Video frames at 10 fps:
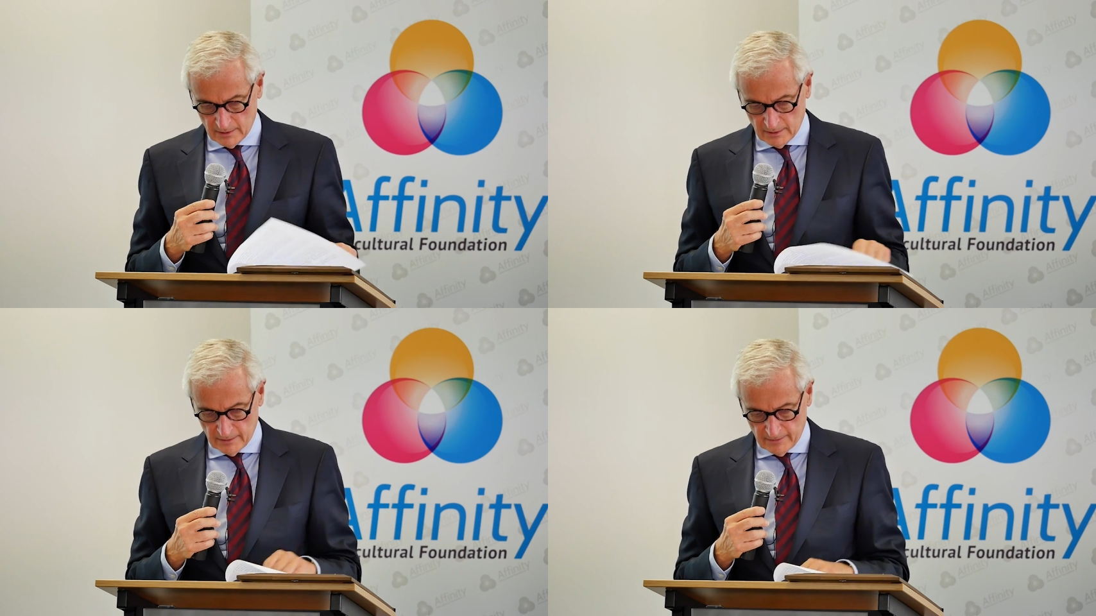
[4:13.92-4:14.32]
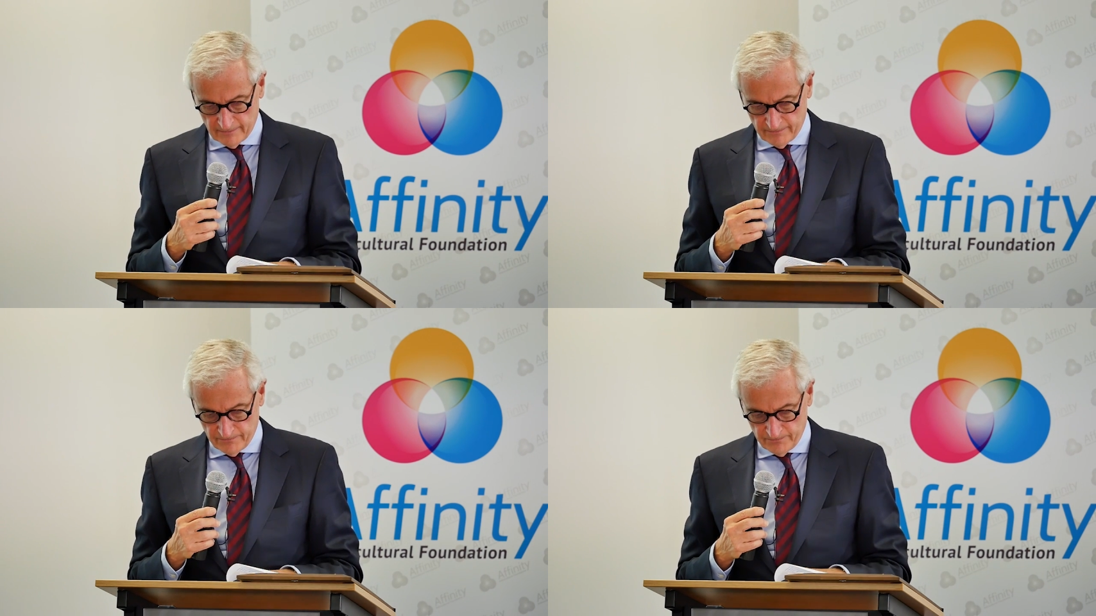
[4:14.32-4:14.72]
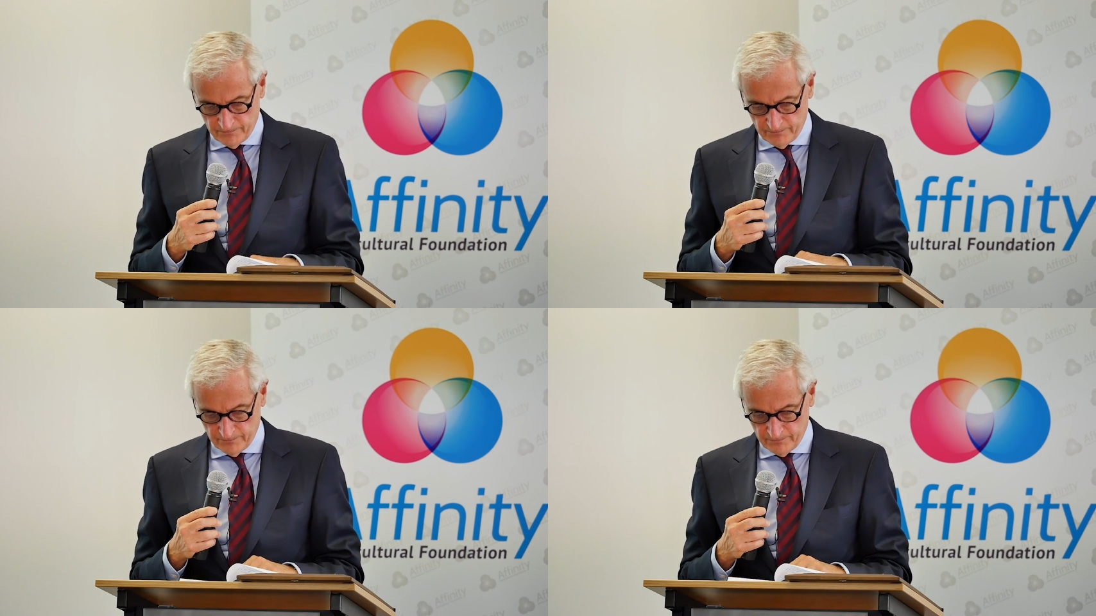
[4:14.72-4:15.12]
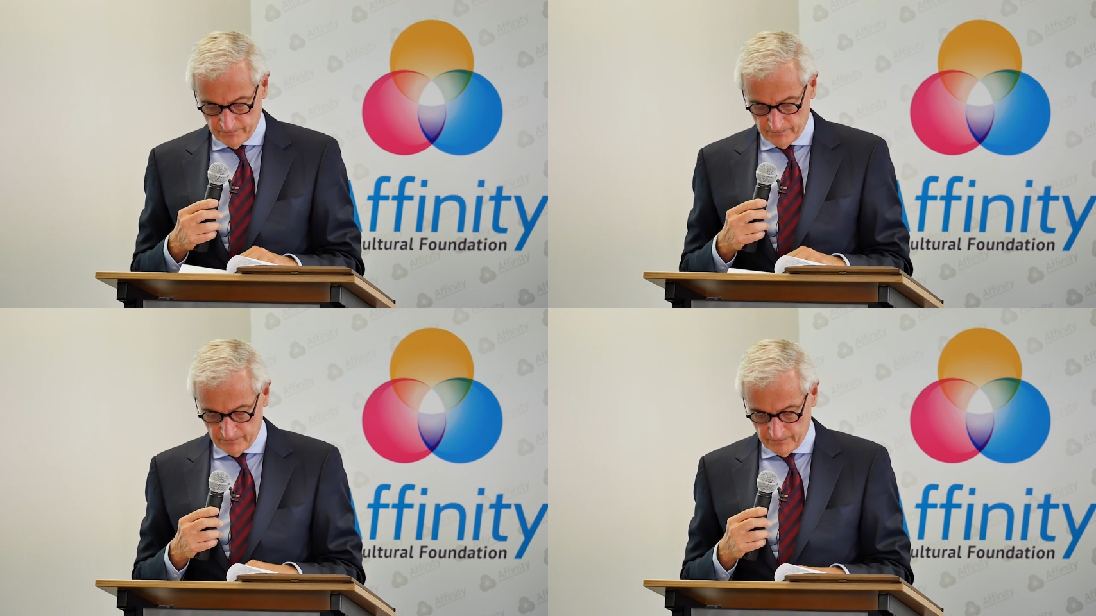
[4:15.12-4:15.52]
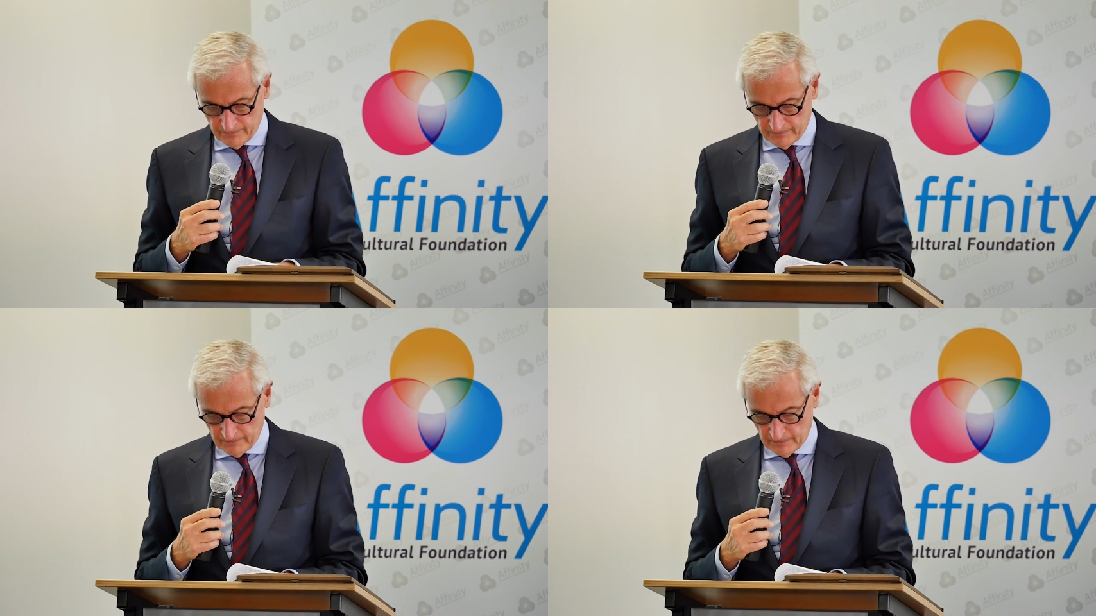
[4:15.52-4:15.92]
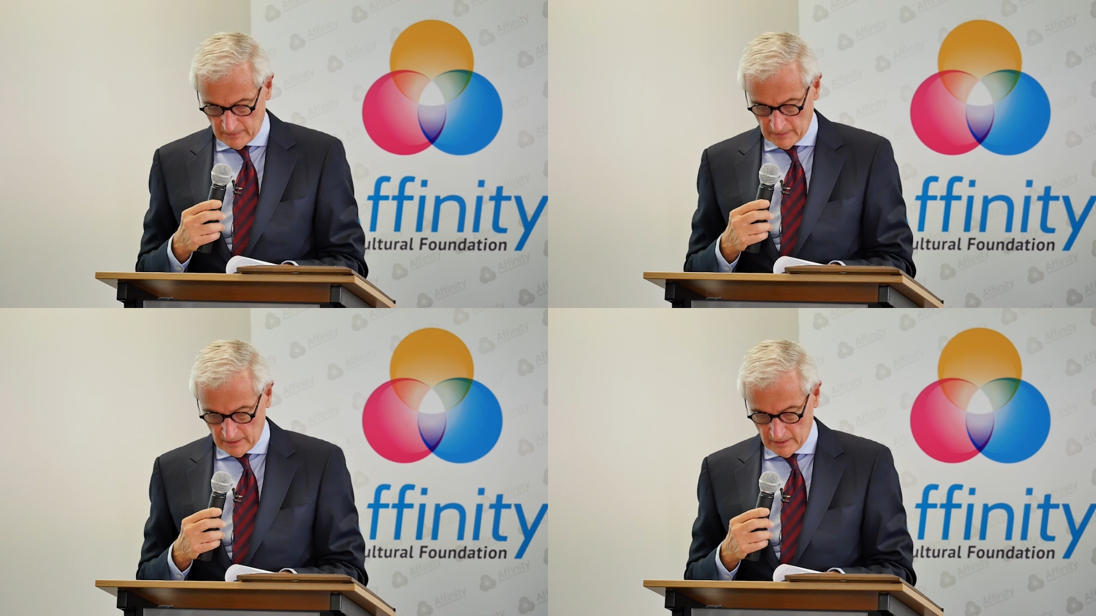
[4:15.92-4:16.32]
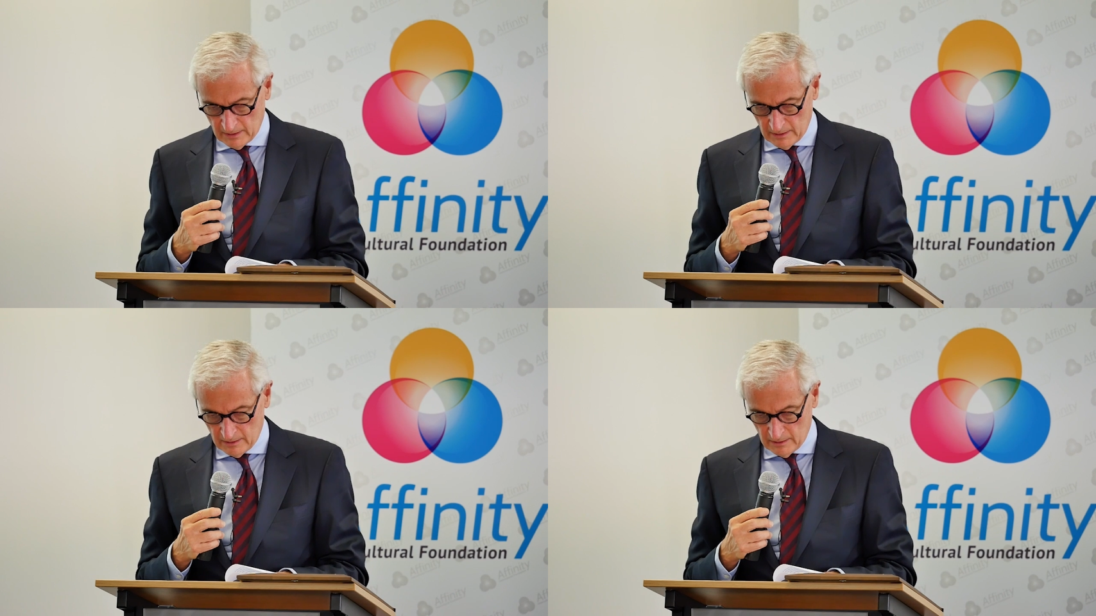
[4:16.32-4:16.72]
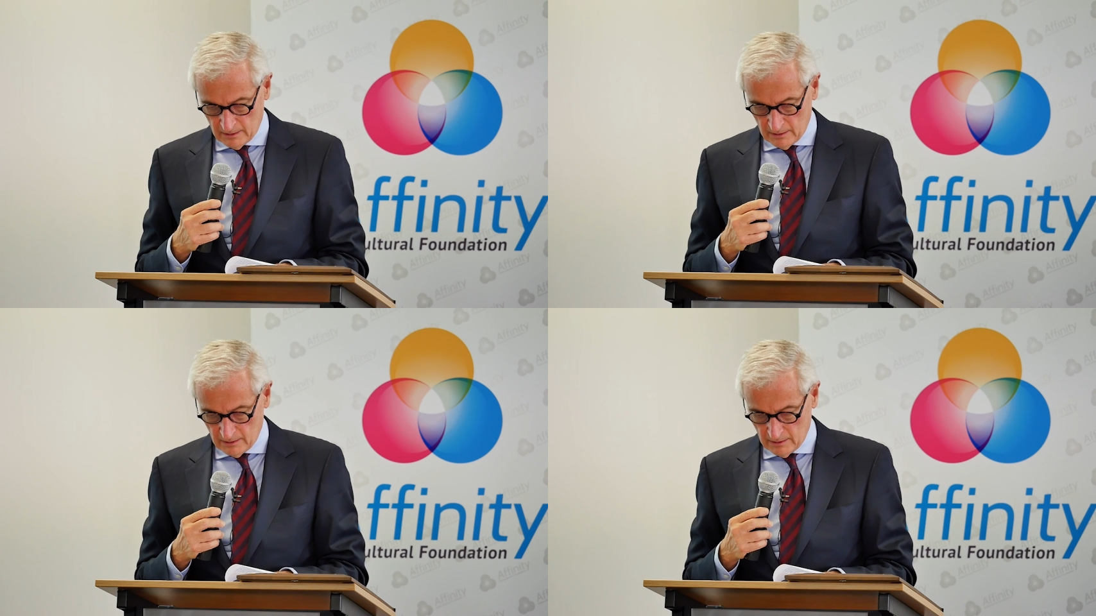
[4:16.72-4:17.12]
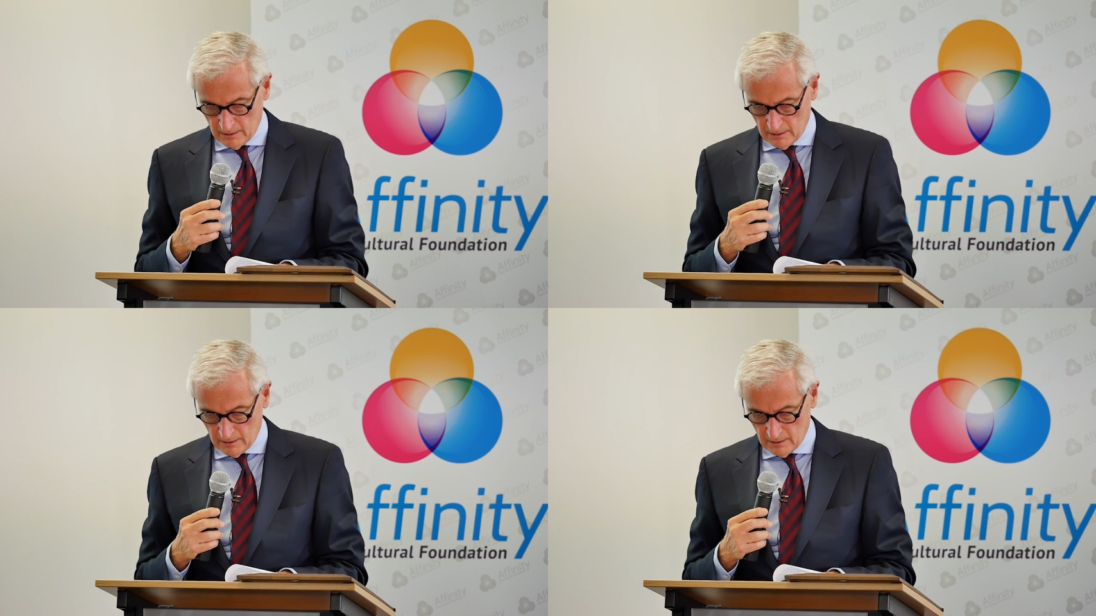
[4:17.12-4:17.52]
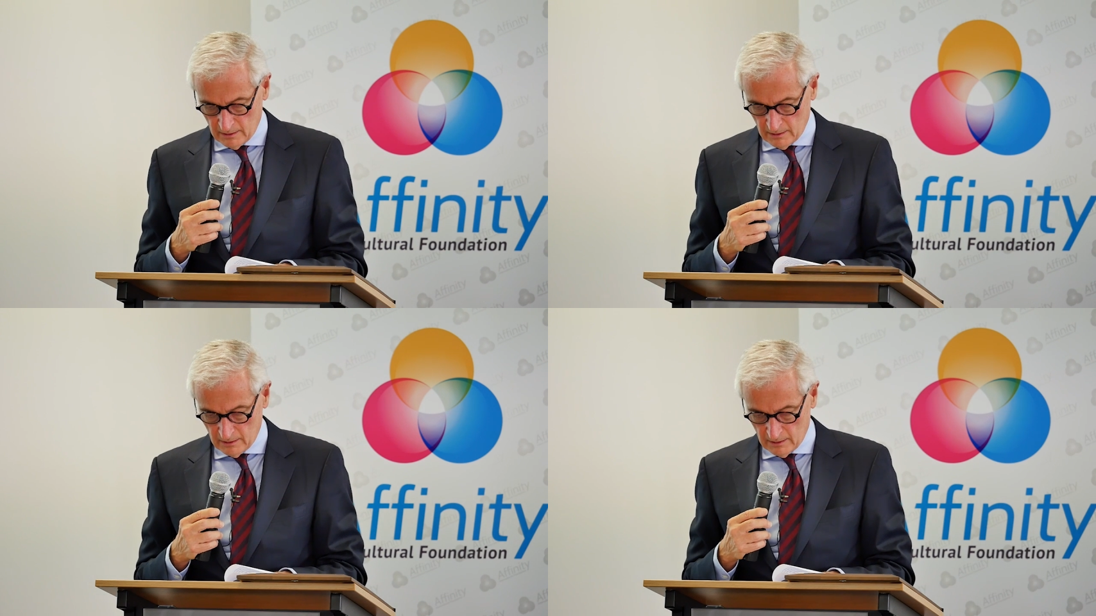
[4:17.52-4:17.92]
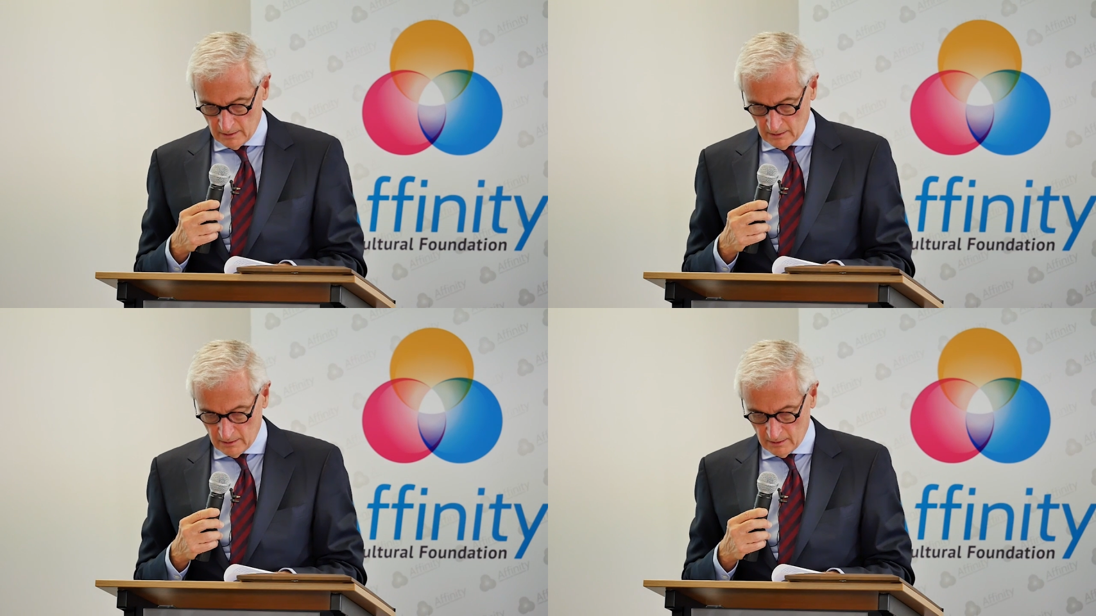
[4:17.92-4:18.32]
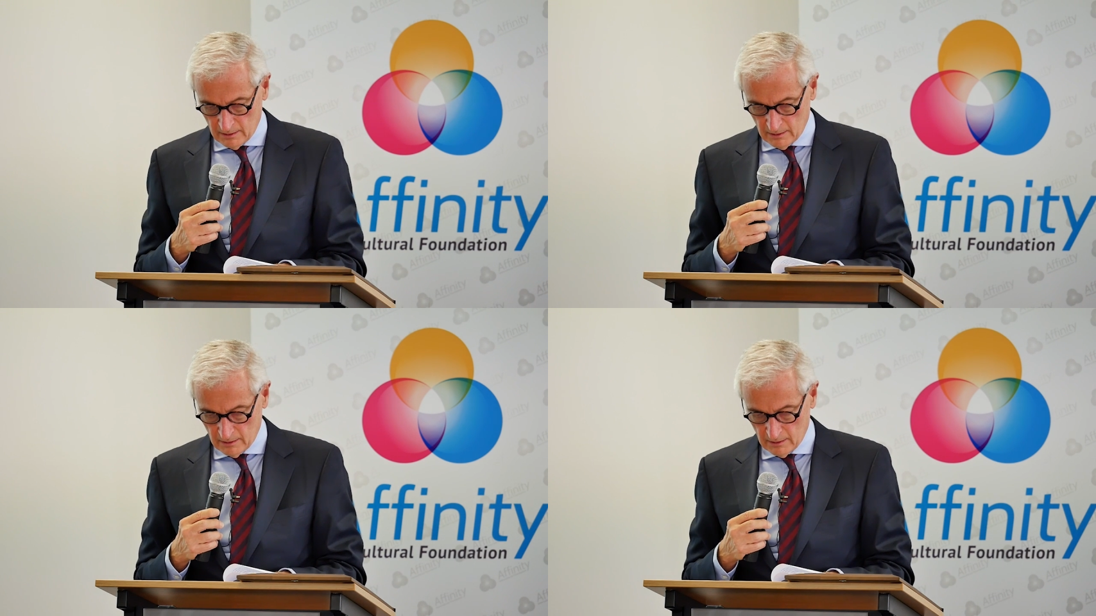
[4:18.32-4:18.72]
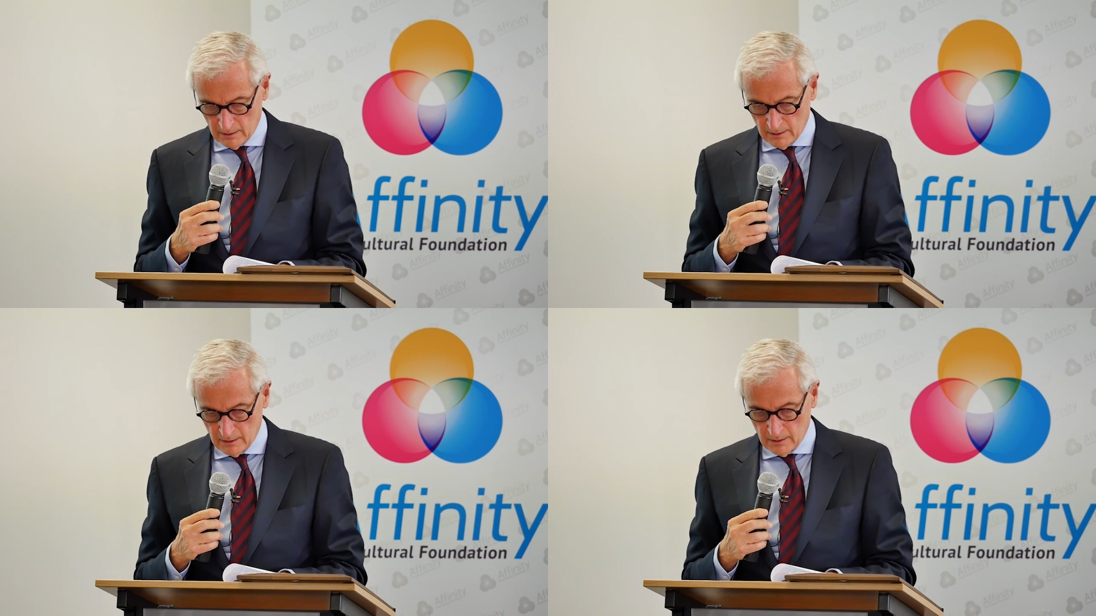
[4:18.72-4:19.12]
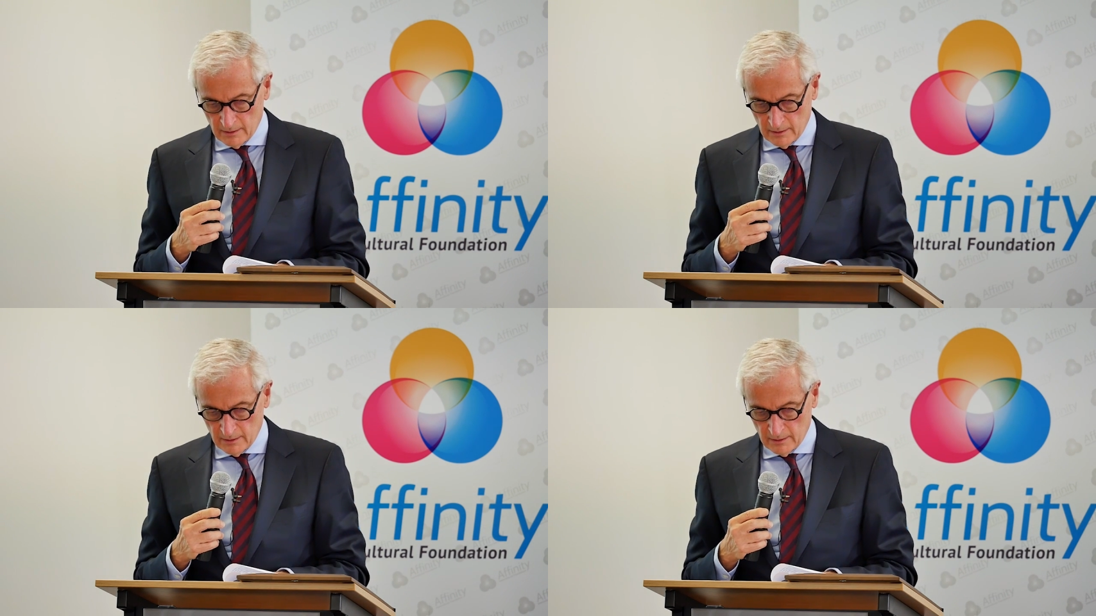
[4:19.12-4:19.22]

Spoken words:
Nobody speaks.